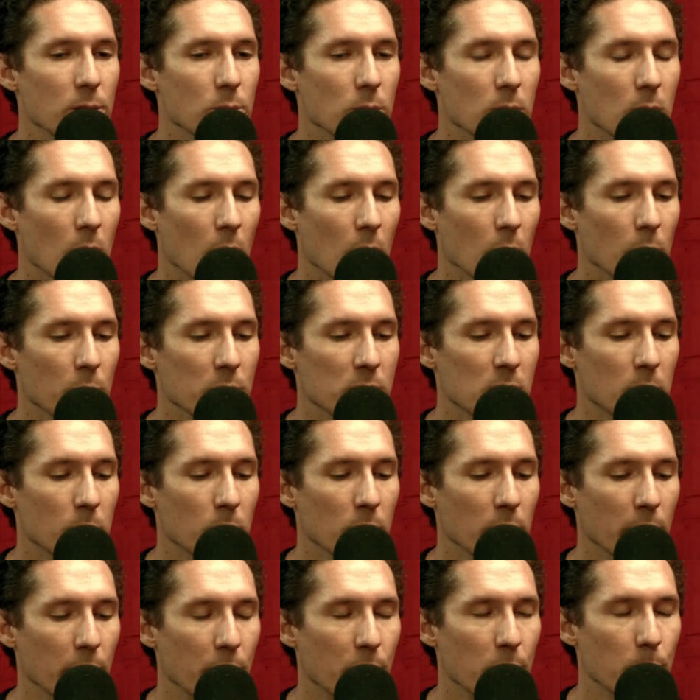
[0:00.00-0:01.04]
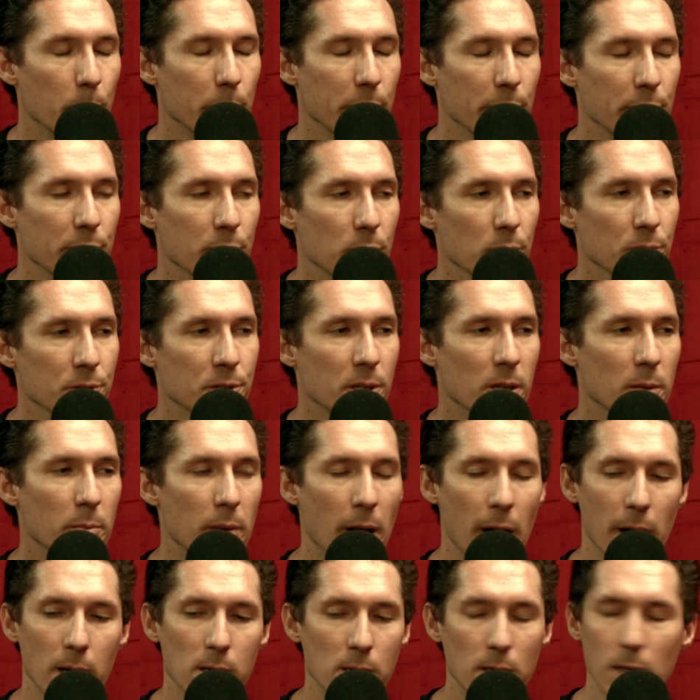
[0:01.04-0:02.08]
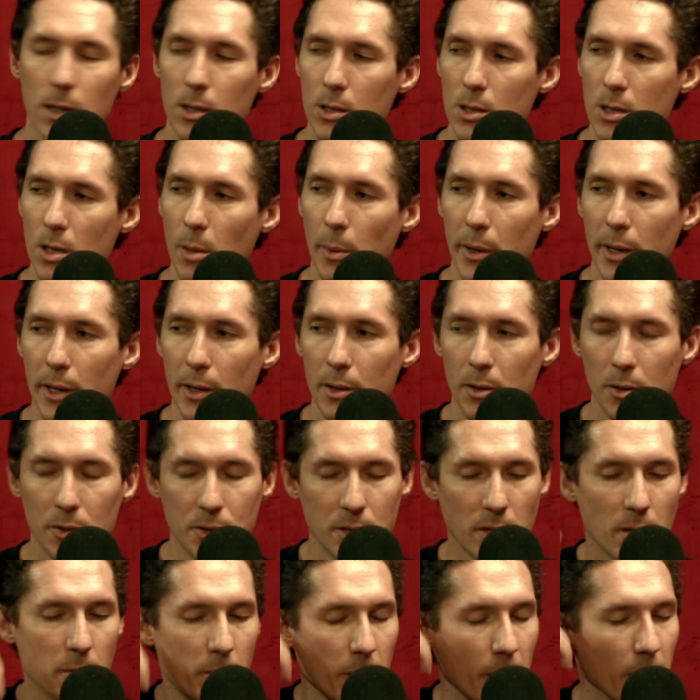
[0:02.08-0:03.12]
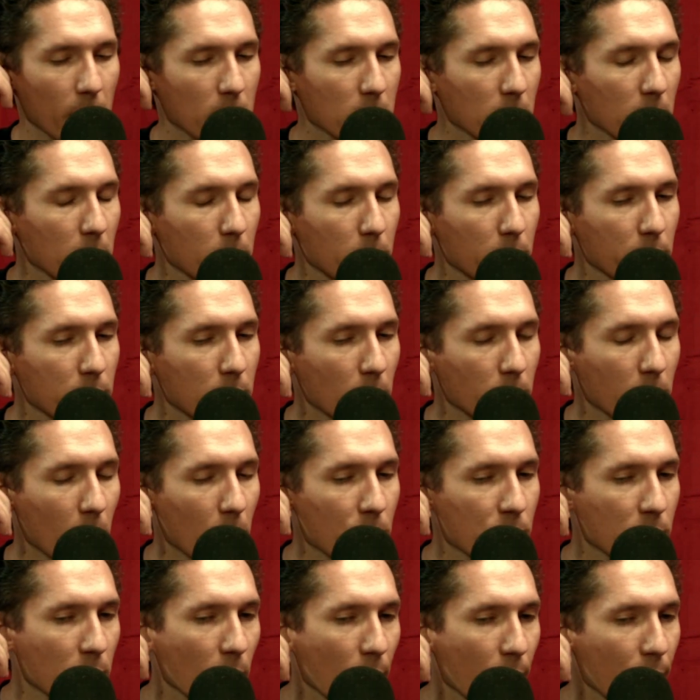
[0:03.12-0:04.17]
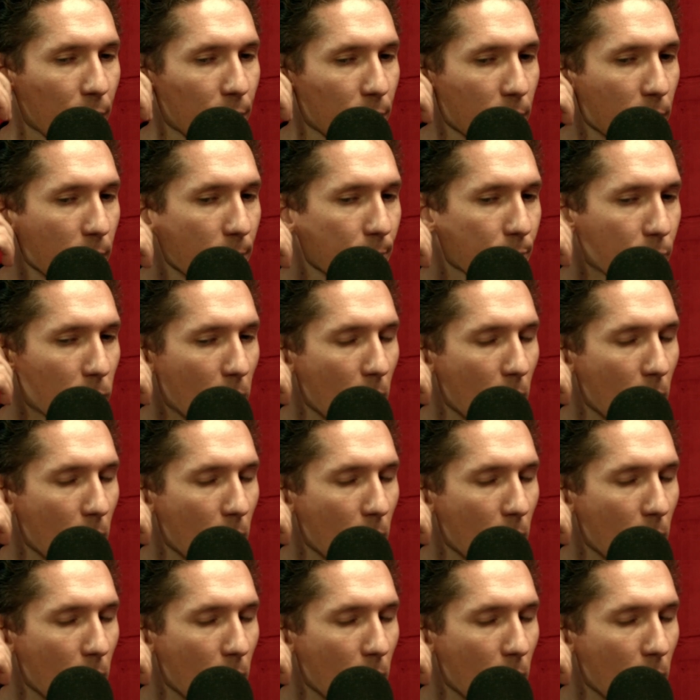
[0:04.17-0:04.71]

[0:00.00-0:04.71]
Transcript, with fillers: a car with someone, like three adults in the back seat, it's too many adults in the back seat, but sometimes you got to do it.